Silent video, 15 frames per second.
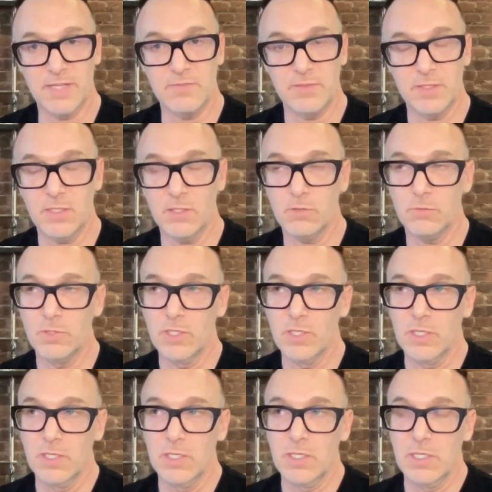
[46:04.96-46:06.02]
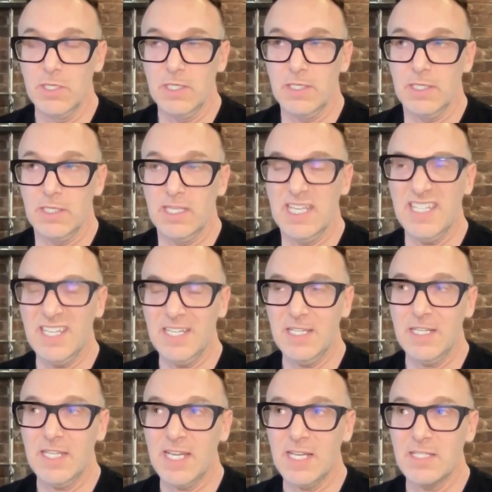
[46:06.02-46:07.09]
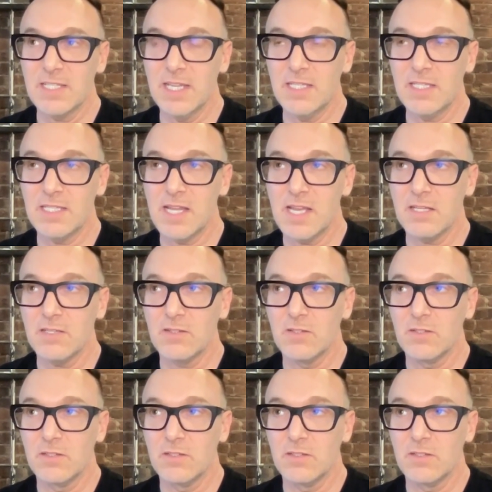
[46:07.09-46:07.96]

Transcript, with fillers: I you know, and again, it's it's not.